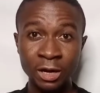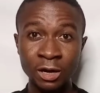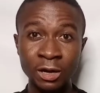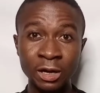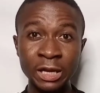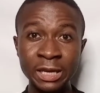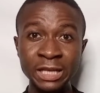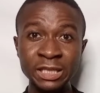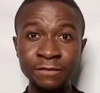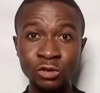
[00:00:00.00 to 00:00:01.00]
uh, a
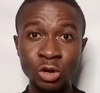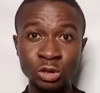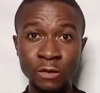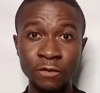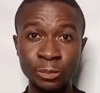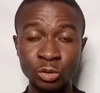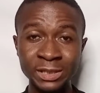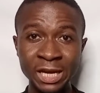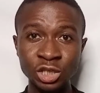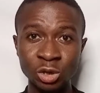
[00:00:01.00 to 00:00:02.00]
native doctor for
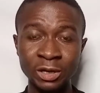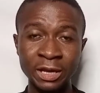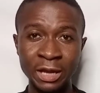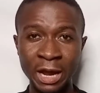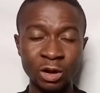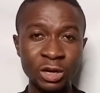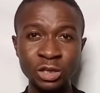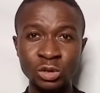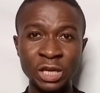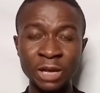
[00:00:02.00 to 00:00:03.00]
protection. According to